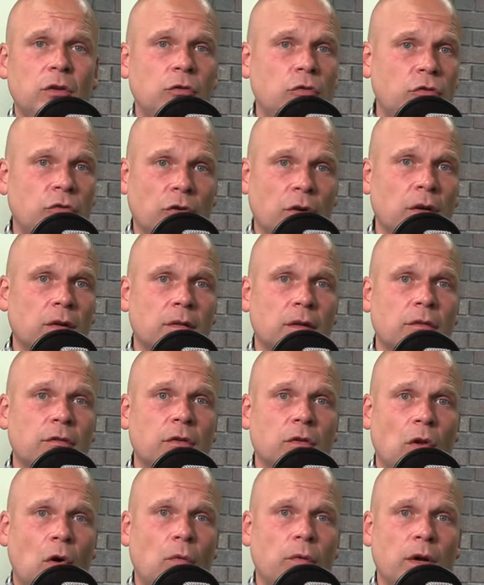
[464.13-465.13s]
you shouldn't live
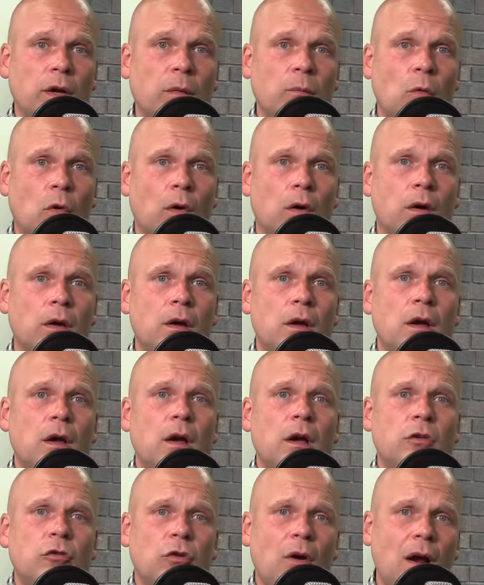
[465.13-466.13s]
alone anymore,
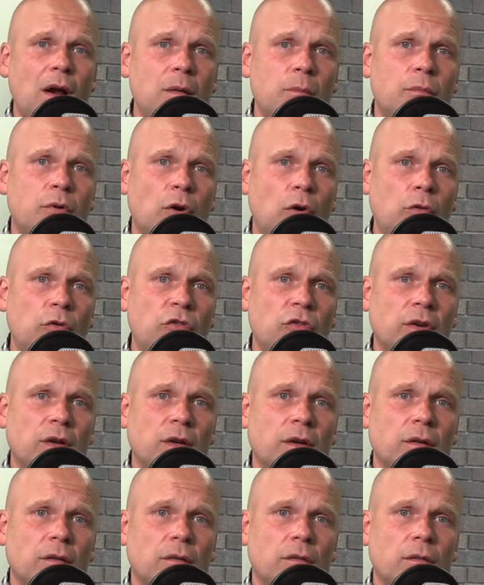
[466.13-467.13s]
try approaching
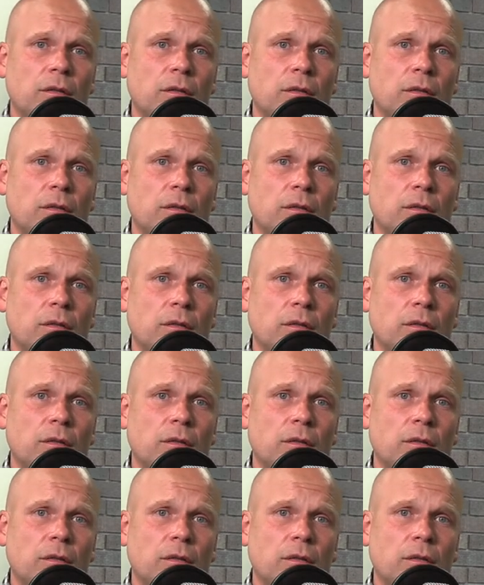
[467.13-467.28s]
it